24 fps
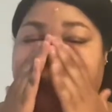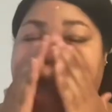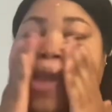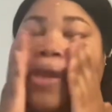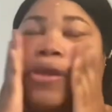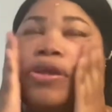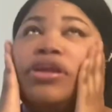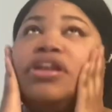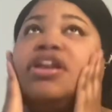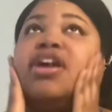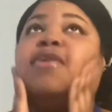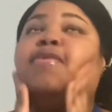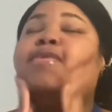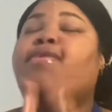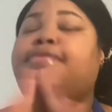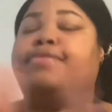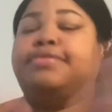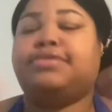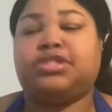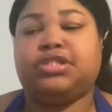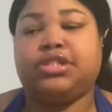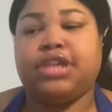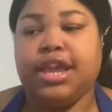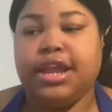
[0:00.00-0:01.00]
you know, we
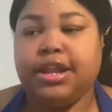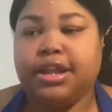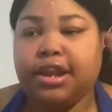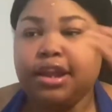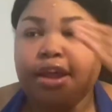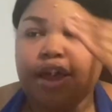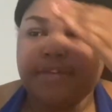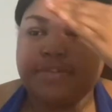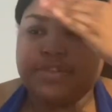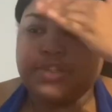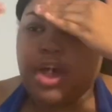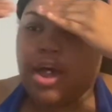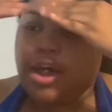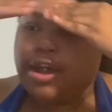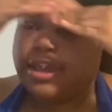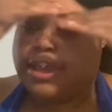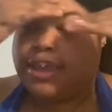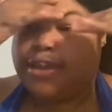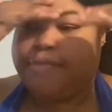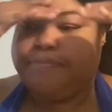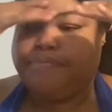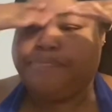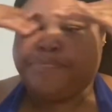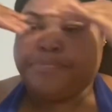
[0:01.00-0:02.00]
was tending off
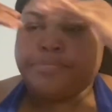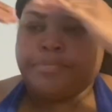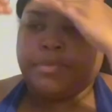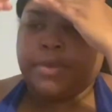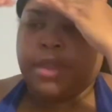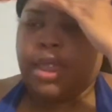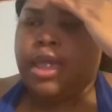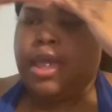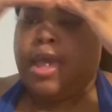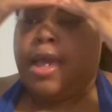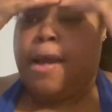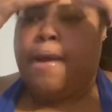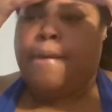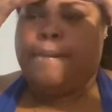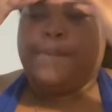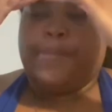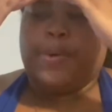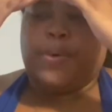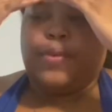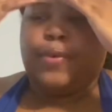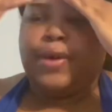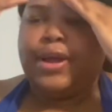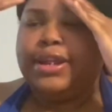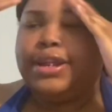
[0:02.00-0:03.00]
talking.
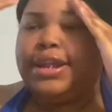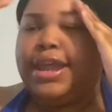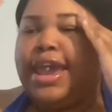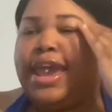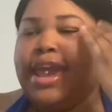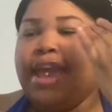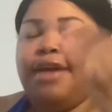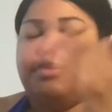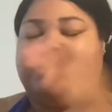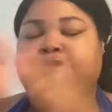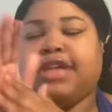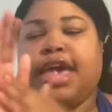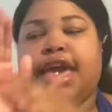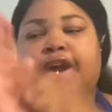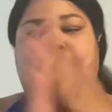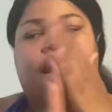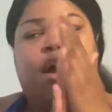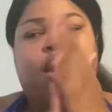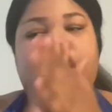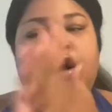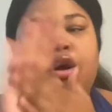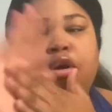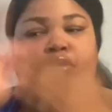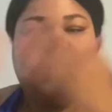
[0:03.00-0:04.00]
But one day I was like,
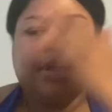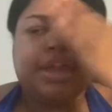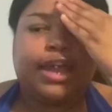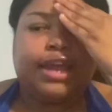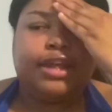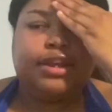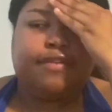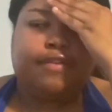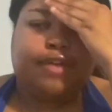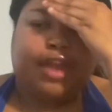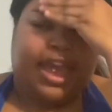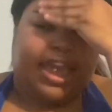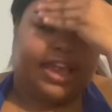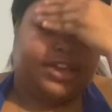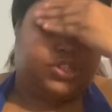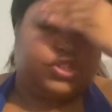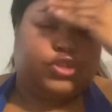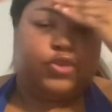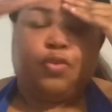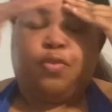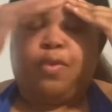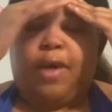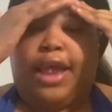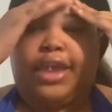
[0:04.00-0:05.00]
oh, like, I never asked
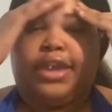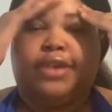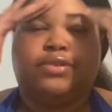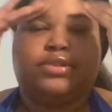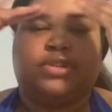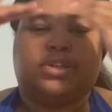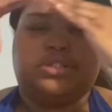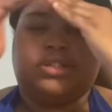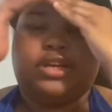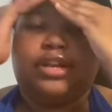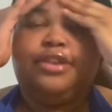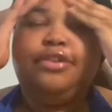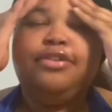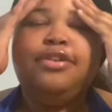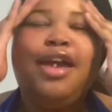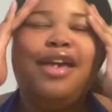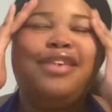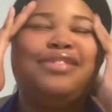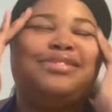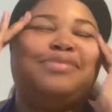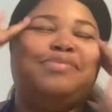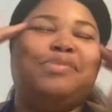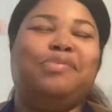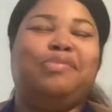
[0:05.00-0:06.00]
you why you was on Tinder. You know how
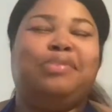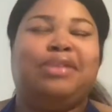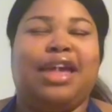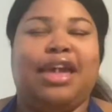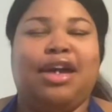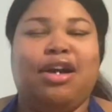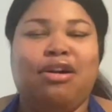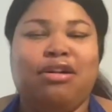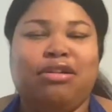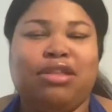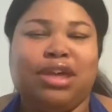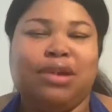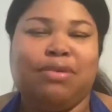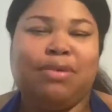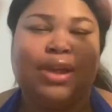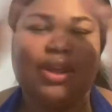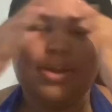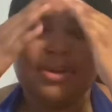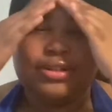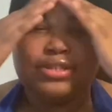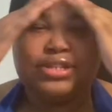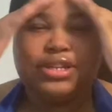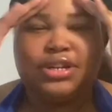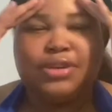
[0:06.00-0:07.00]
some people be like, oh, like, why are
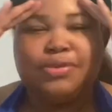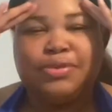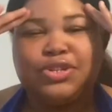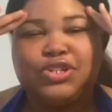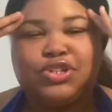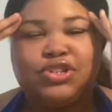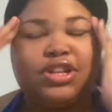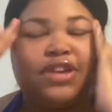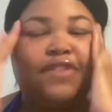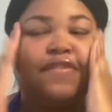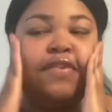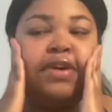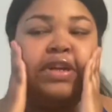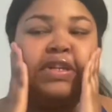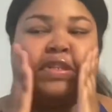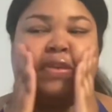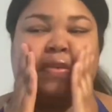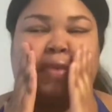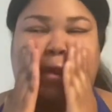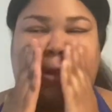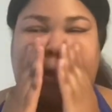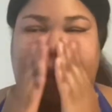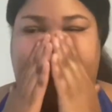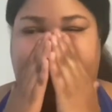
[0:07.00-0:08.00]
you on Tinder, what you look for, and stuff
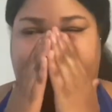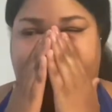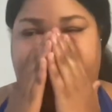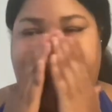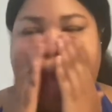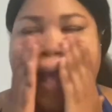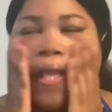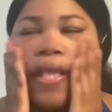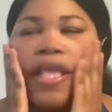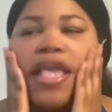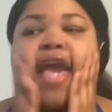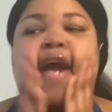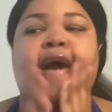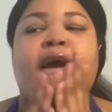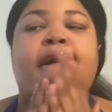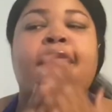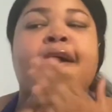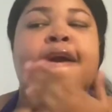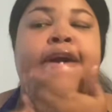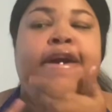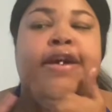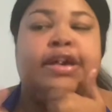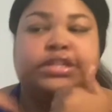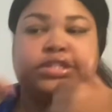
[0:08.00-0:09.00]
like that. Yeah,
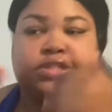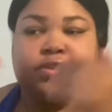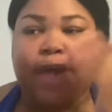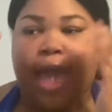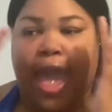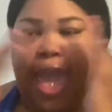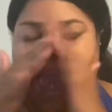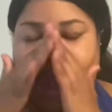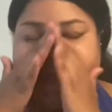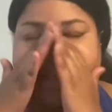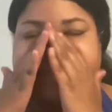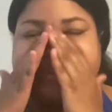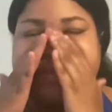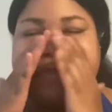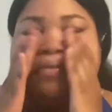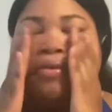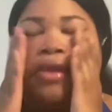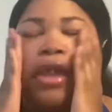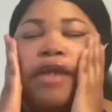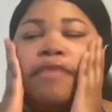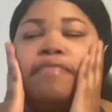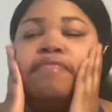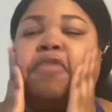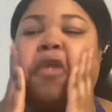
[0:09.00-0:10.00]
so I asked him
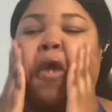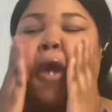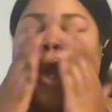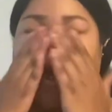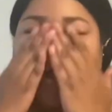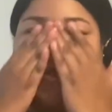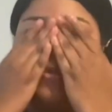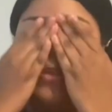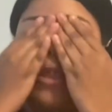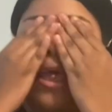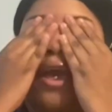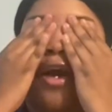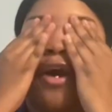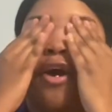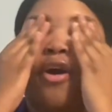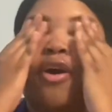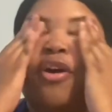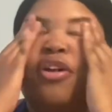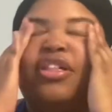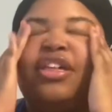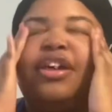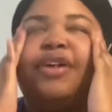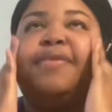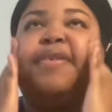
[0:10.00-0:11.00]
that. I was like,
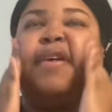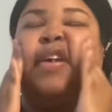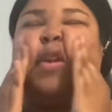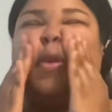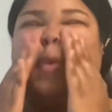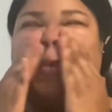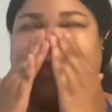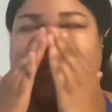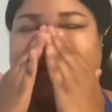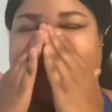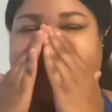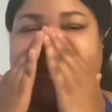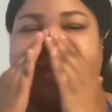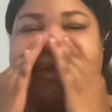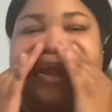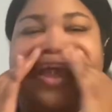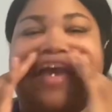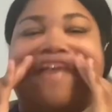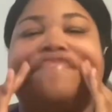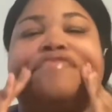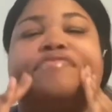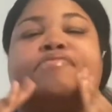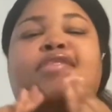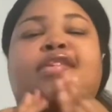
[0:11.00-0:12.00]
oh, like, why are you on Tinder,
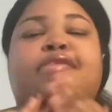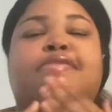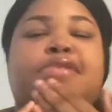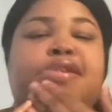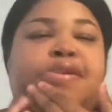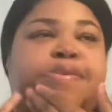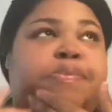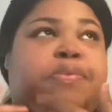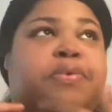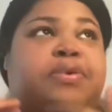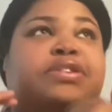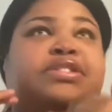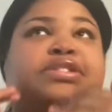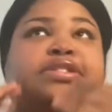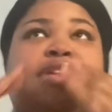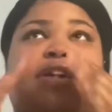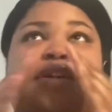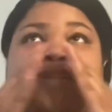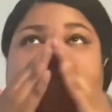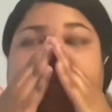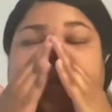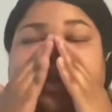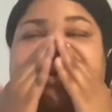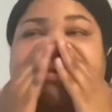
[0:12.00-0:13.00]
have you met people and
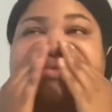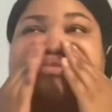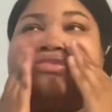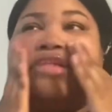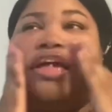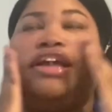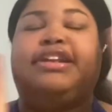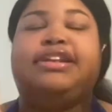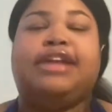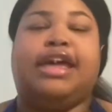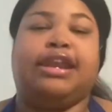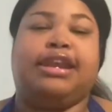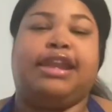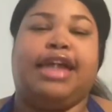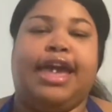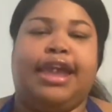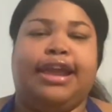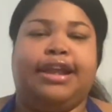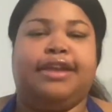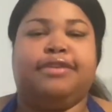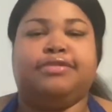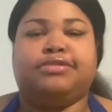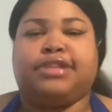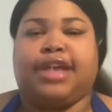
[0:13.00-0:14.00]
stuff? And he was like, not a lot.
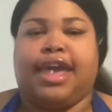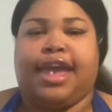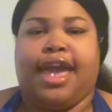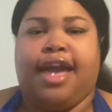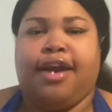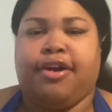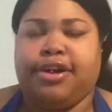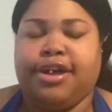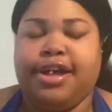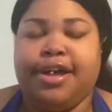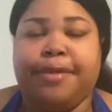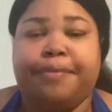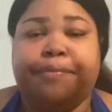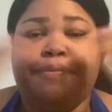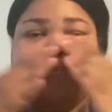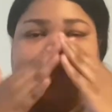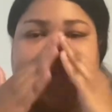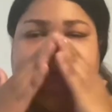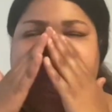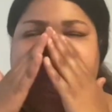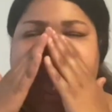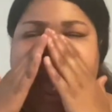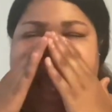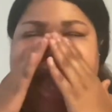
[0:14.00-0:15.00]
And I was like, how come?
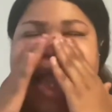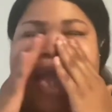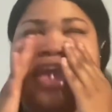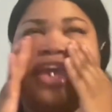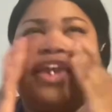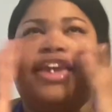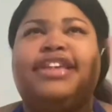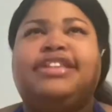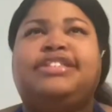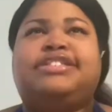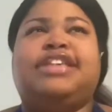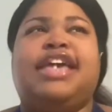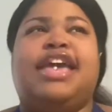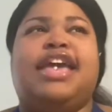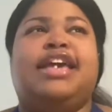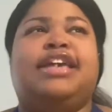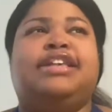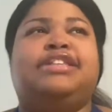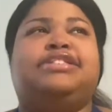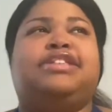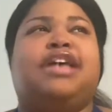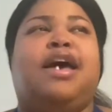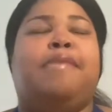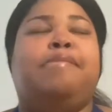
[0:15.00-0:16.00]
And he
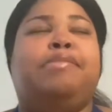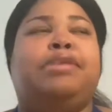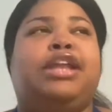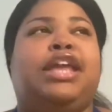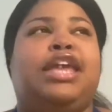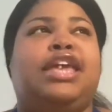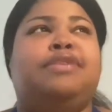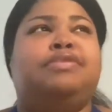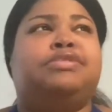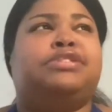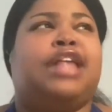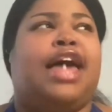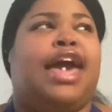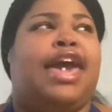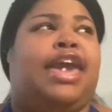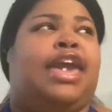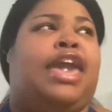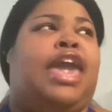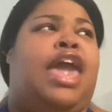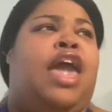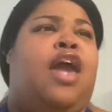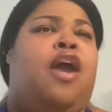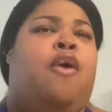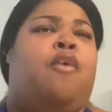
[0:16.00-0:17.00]
said something, and then he was like,
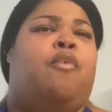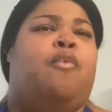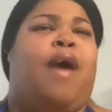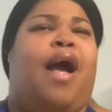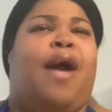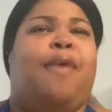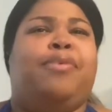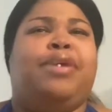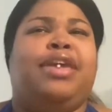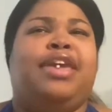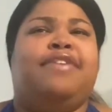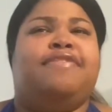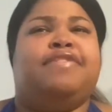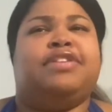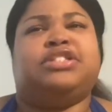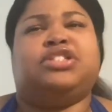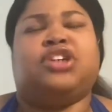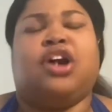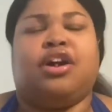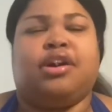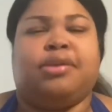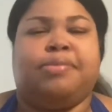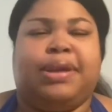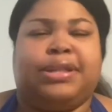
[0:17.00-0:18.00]
why we even
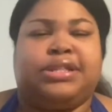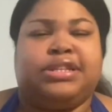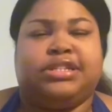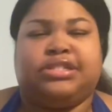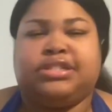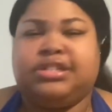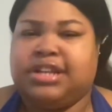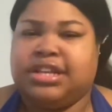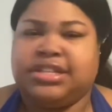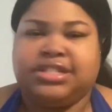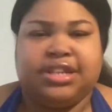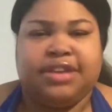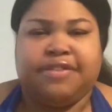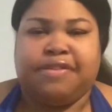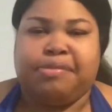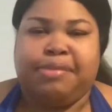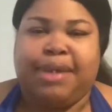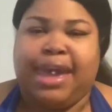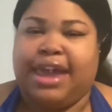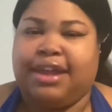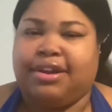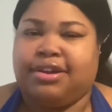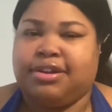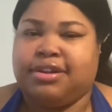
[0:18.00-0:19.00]
talk about this, it doesn't even
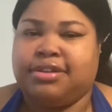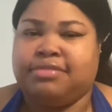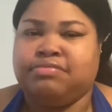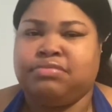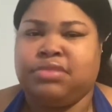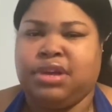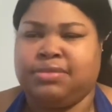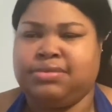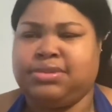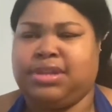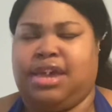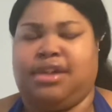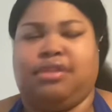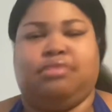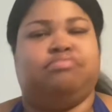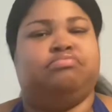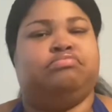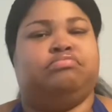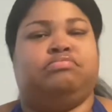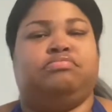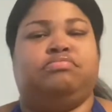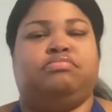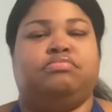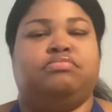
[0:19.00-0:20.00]
matter. I was like,
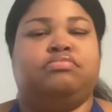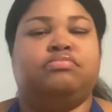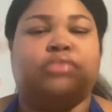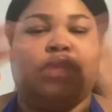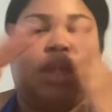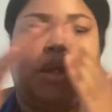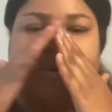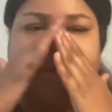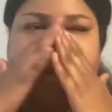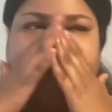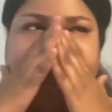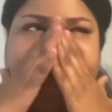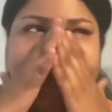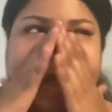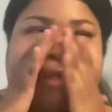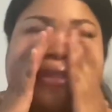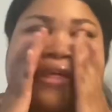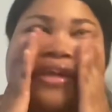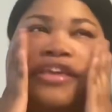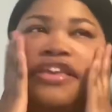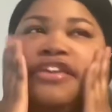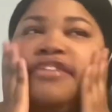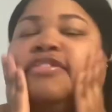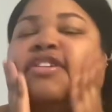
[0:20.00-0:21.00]
okay,
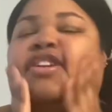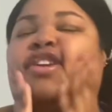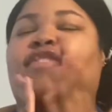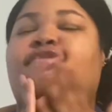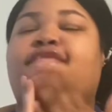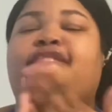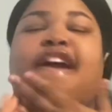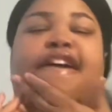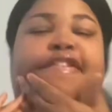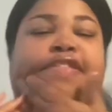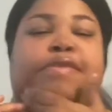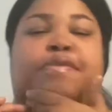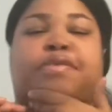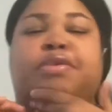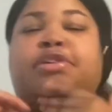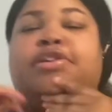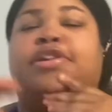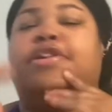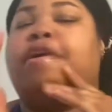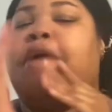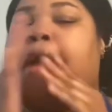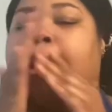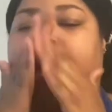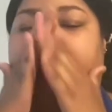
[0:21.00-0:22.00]
like, you didn't even have to
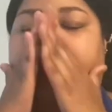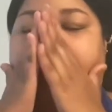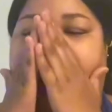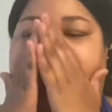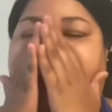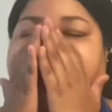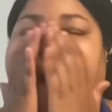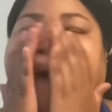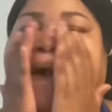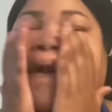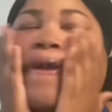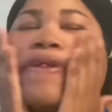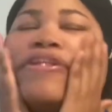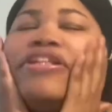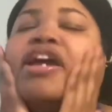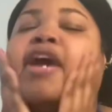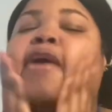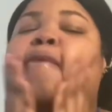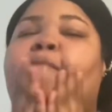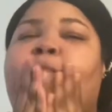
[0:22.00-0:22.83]
be all that type